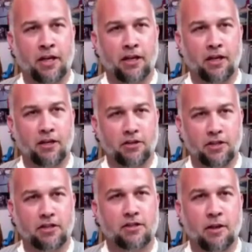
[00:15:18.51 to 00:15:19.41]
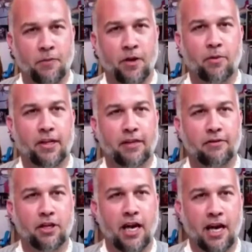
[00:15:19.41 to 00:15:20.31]
Like, you did something with it.
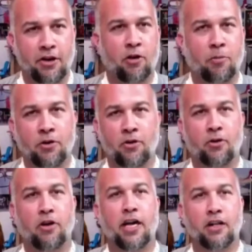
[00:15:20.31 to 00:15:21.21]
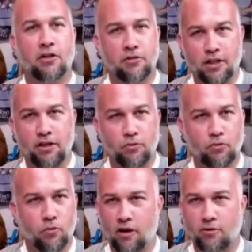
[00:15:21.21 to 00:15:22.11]
You had an open door and you
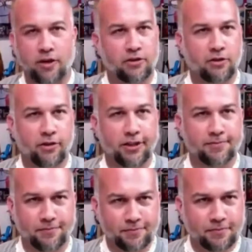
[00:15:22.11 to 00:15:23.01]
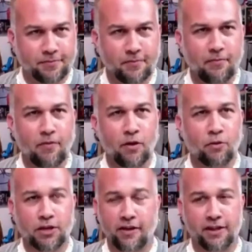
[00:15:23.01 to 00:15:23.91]
walked right through it,
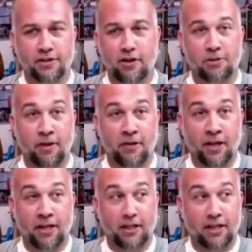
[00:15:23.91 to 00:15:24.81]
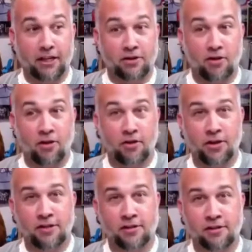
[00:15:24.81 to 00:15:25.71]
which I think is awesome. And then it leads to all
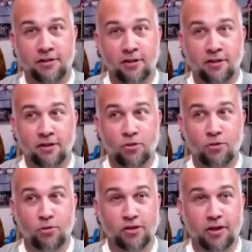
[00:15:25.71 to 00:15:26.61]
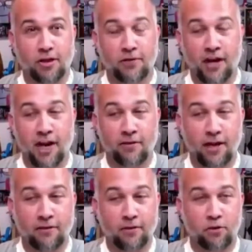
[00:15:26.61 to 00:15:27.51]
this cool stuff. And I have
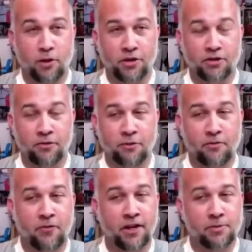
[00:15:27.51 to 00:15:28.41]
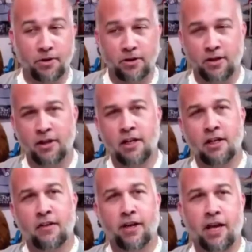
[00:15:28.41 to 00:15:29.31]
a question from Facebook
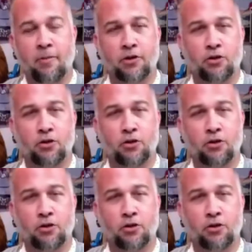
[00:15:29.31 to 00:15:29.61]
that came in.